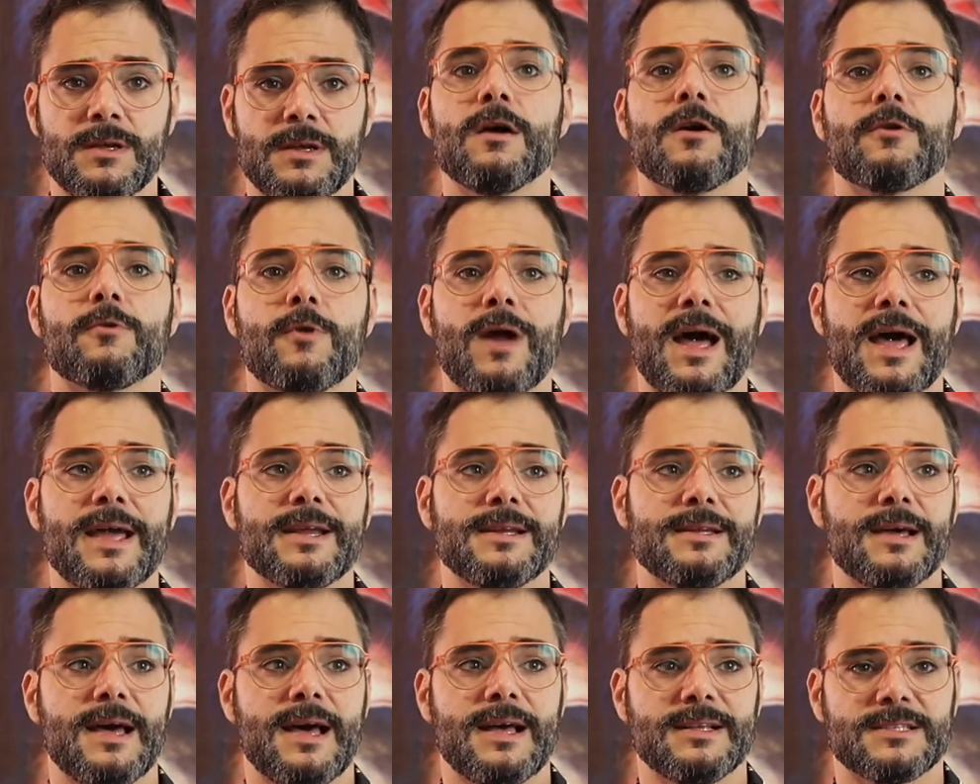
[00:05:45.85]

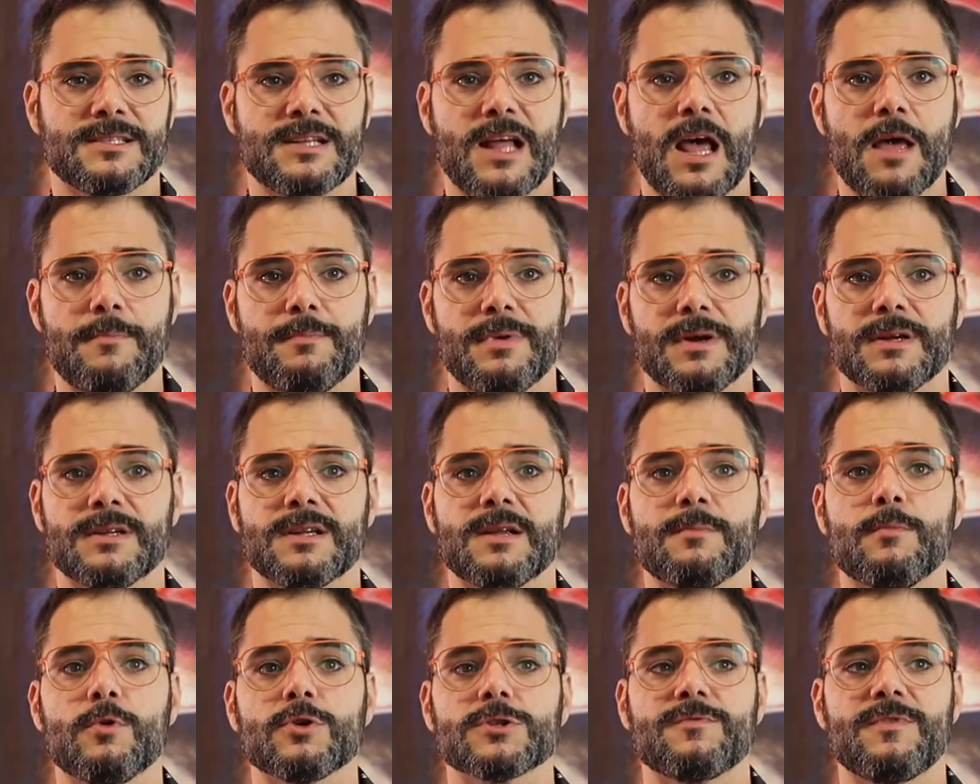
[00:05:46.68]
Ride and Sniper the
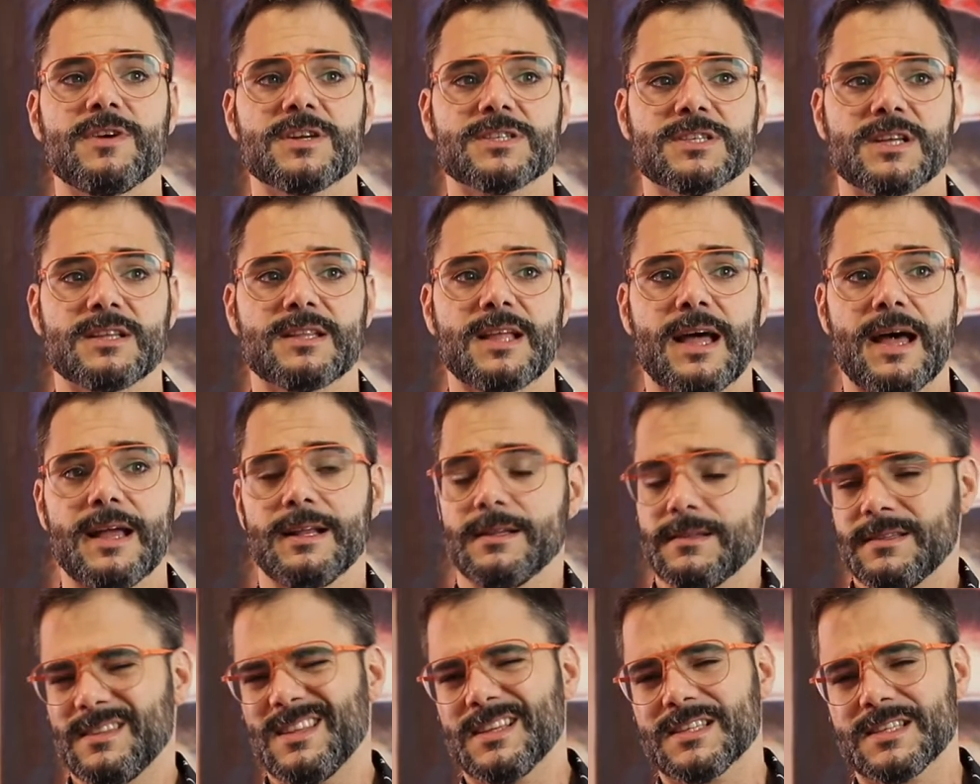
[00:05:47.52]
most versatile,
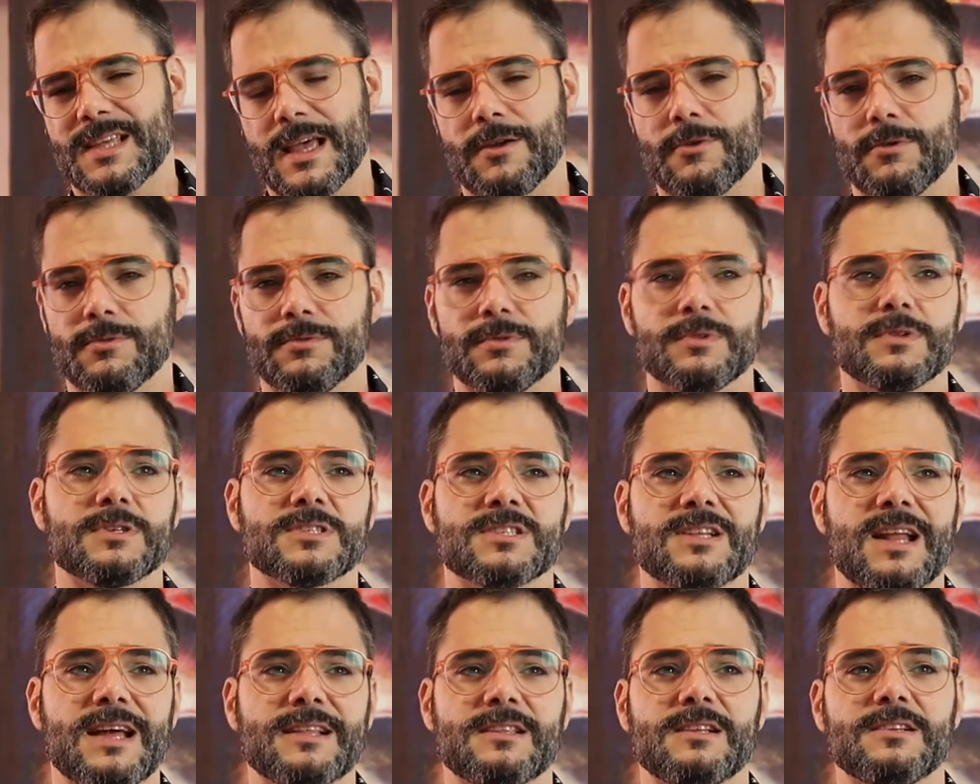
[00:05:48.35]
the second
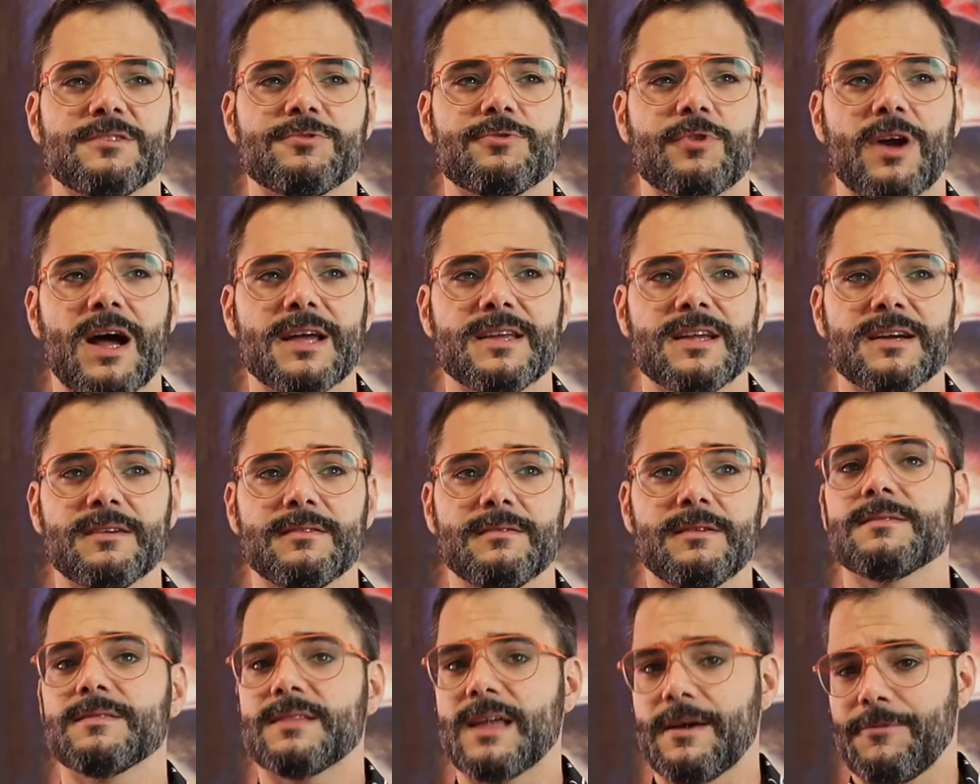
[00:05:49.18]
slightly drier,
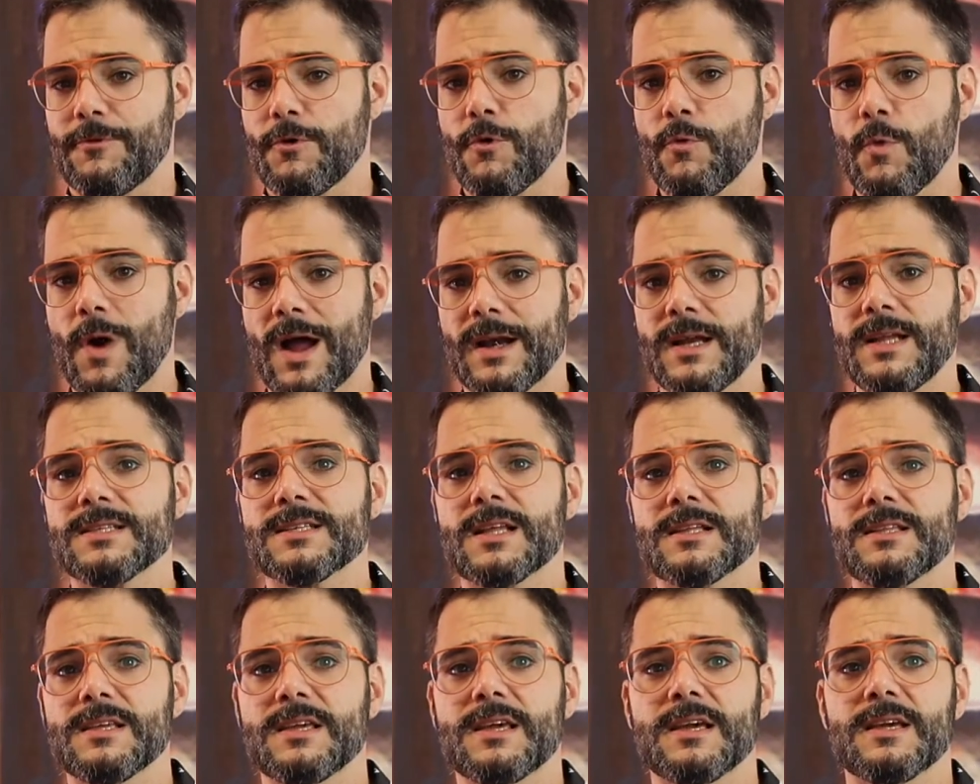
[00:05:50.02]
Defcon 1 is
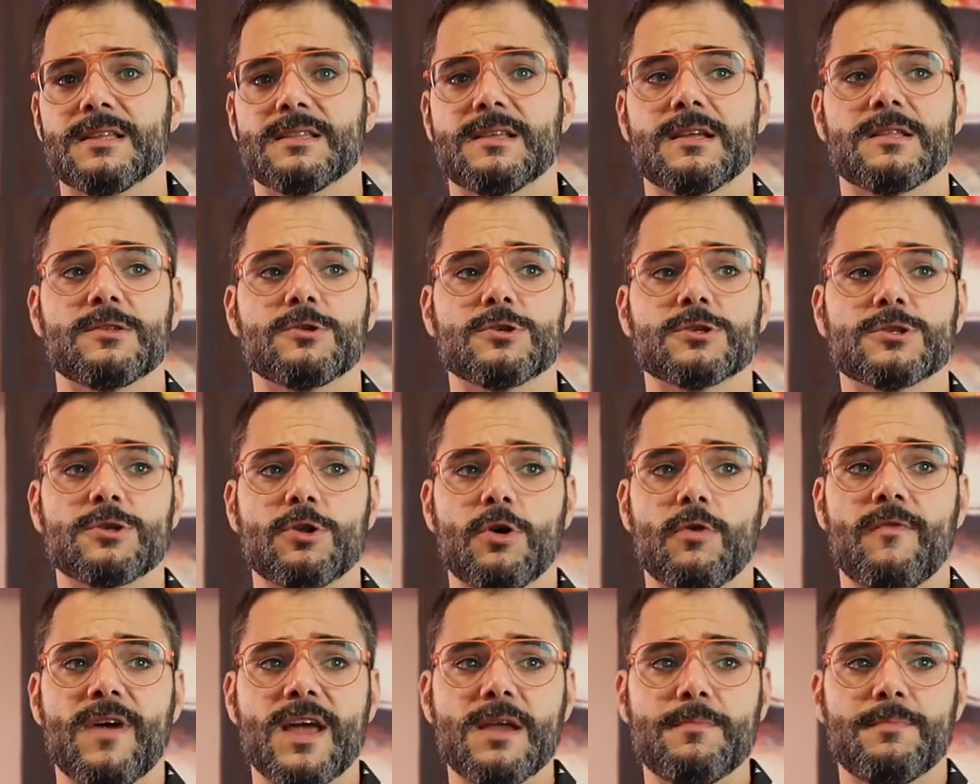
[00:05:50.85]
dedicated to slow
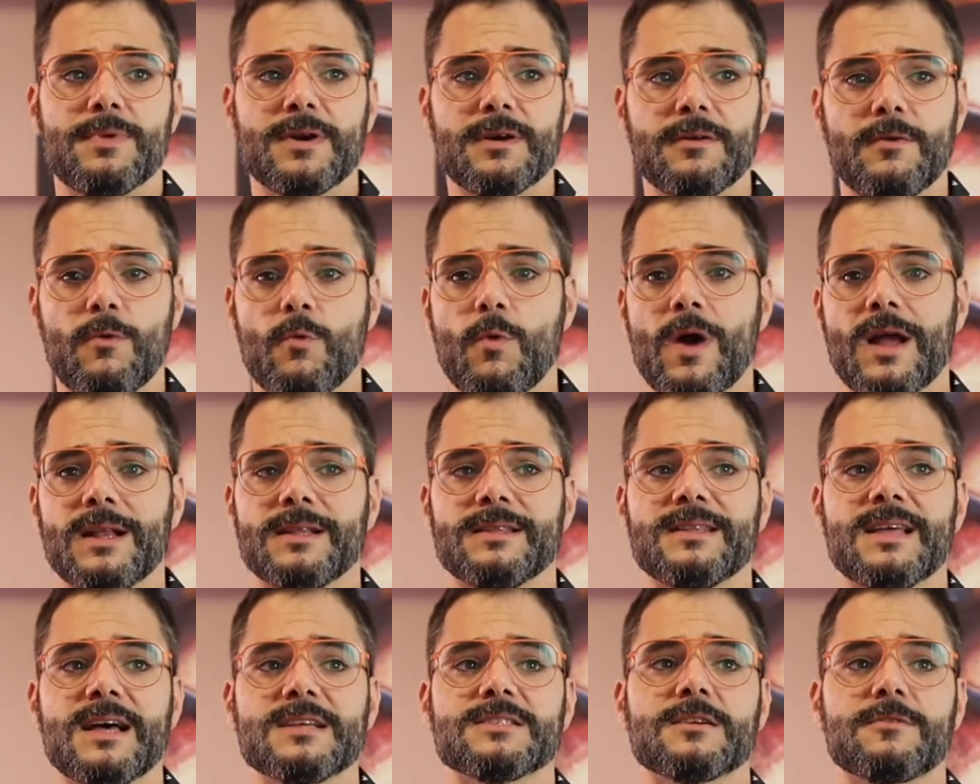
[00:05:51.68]
vapor, while
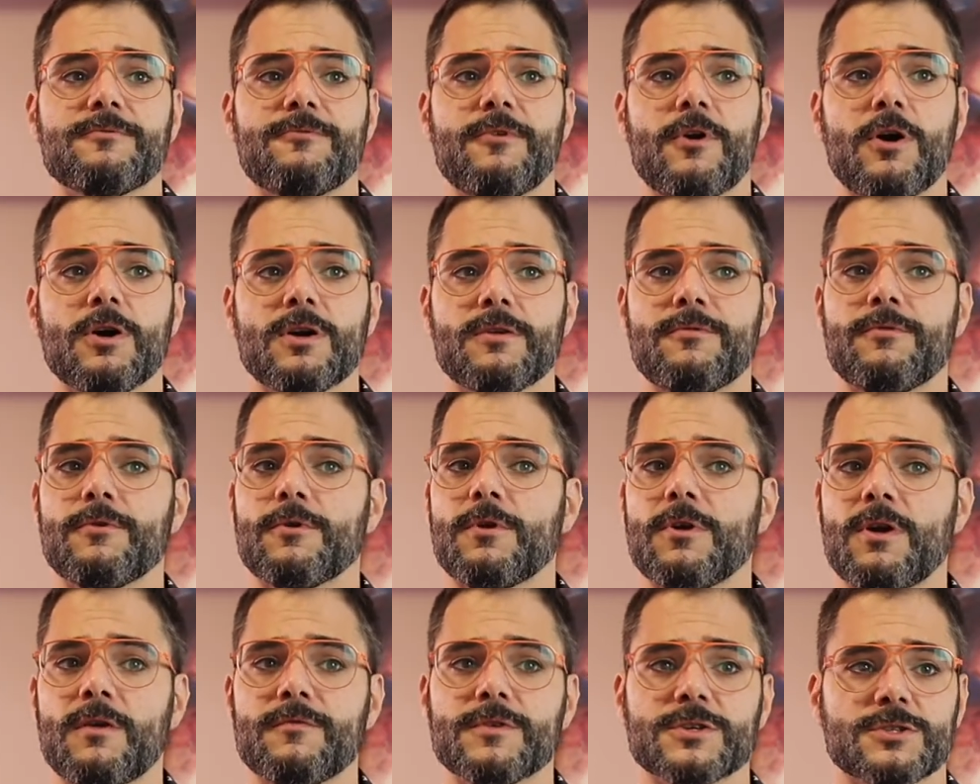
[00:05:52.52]
Desert Fog for
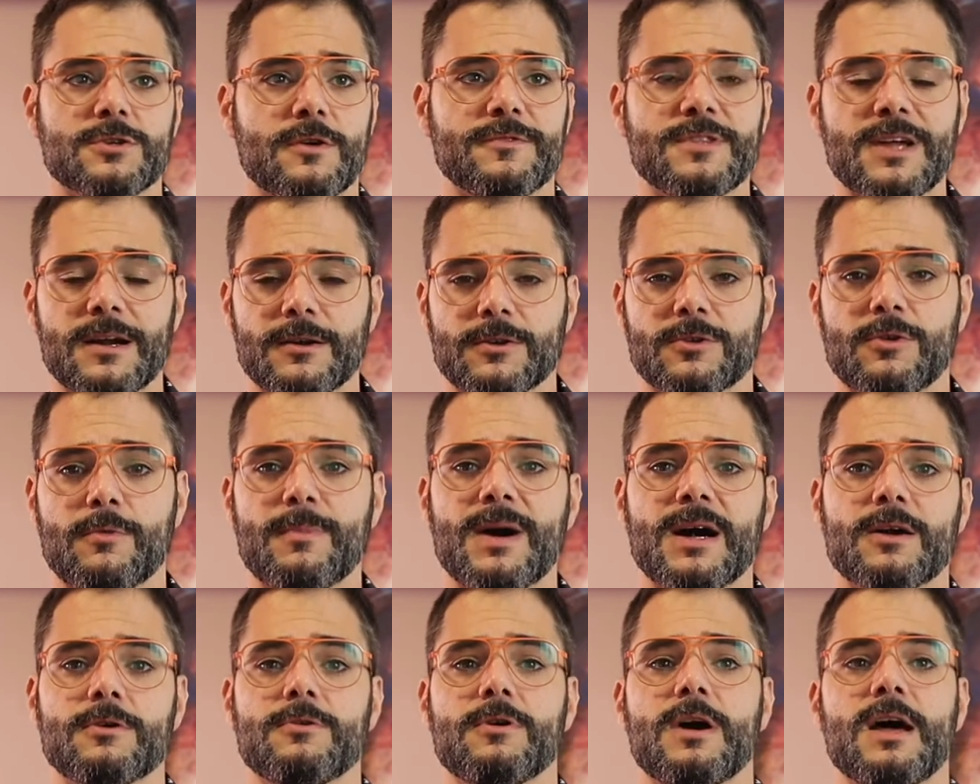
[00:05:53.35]
lovers of dark
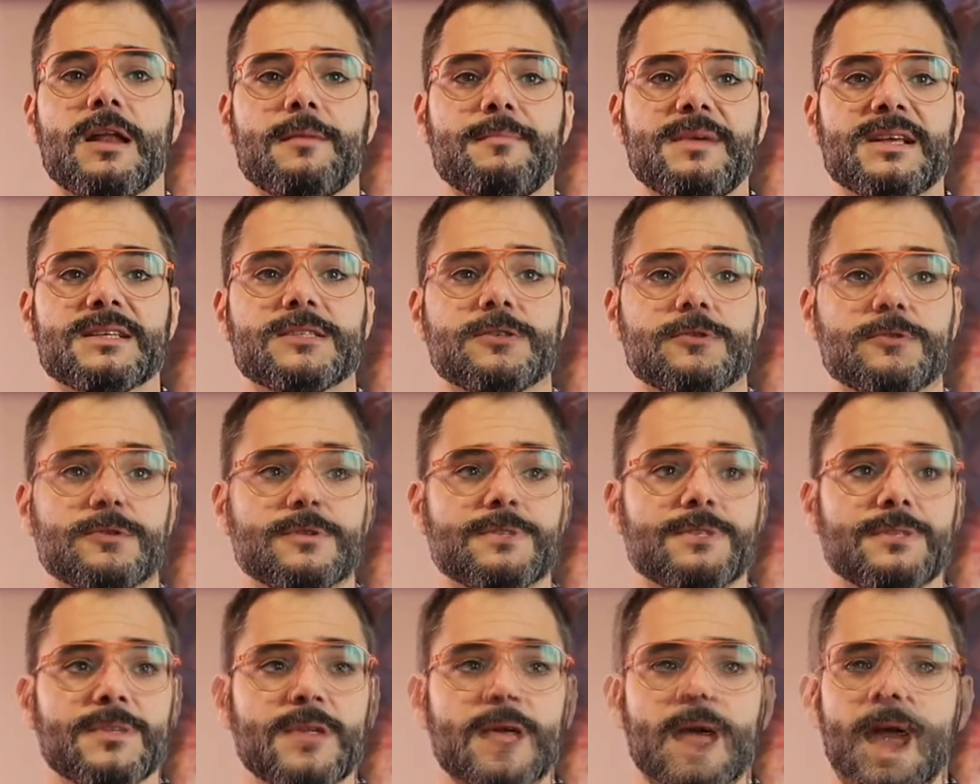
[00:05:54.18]
tobacco and
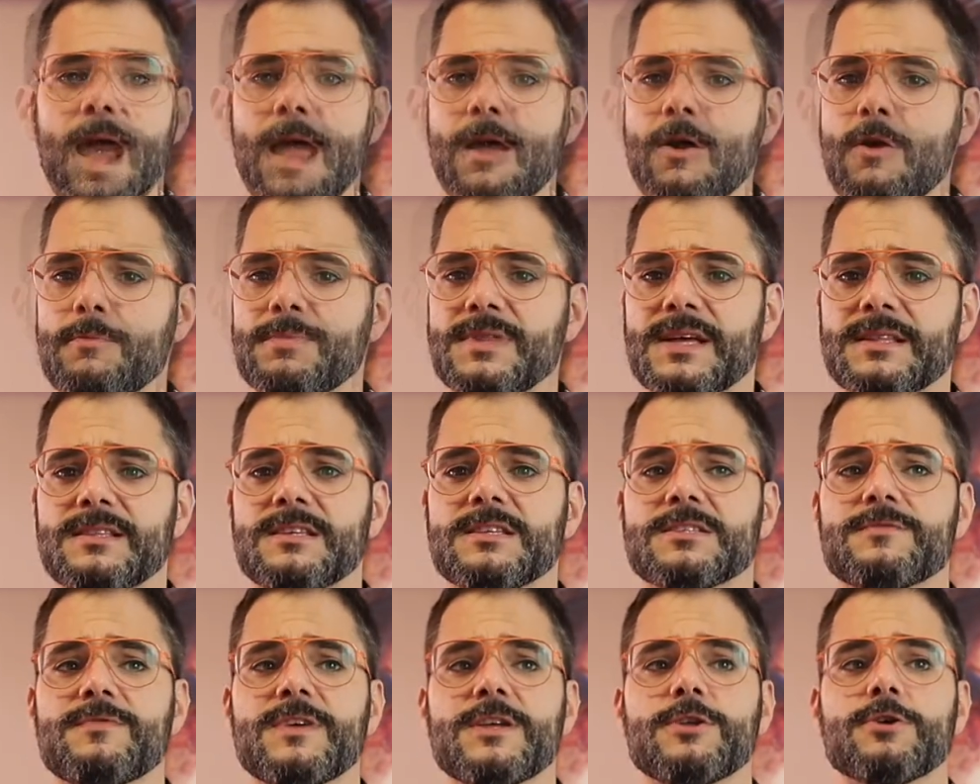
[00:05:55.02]
mixtures. I hope that
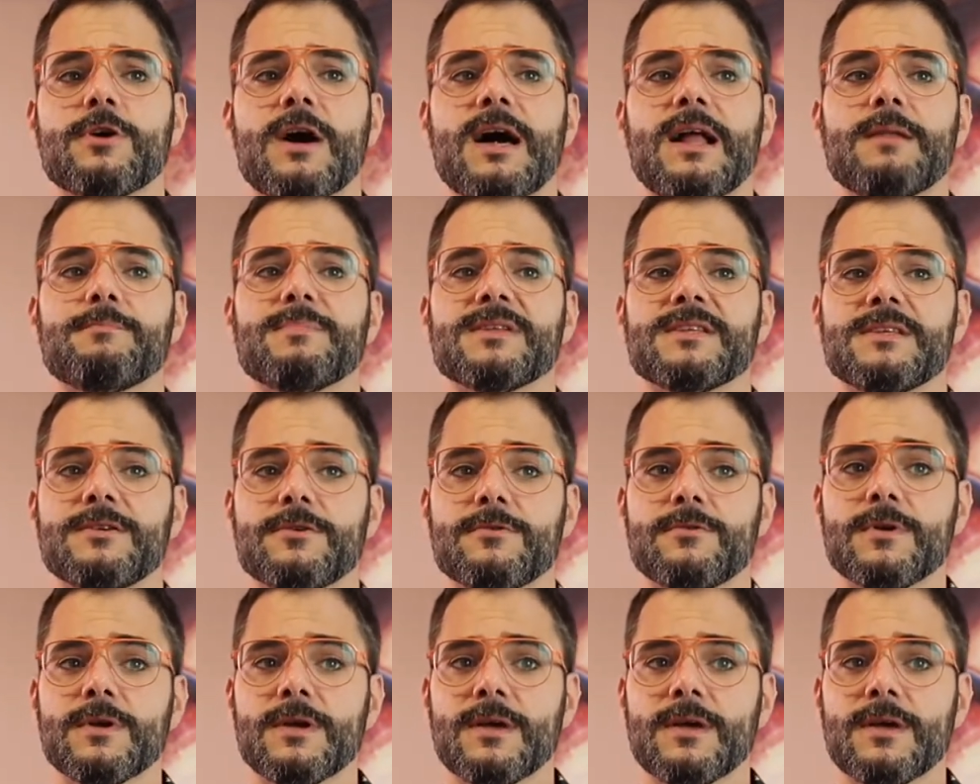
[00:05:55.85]
this video helped you.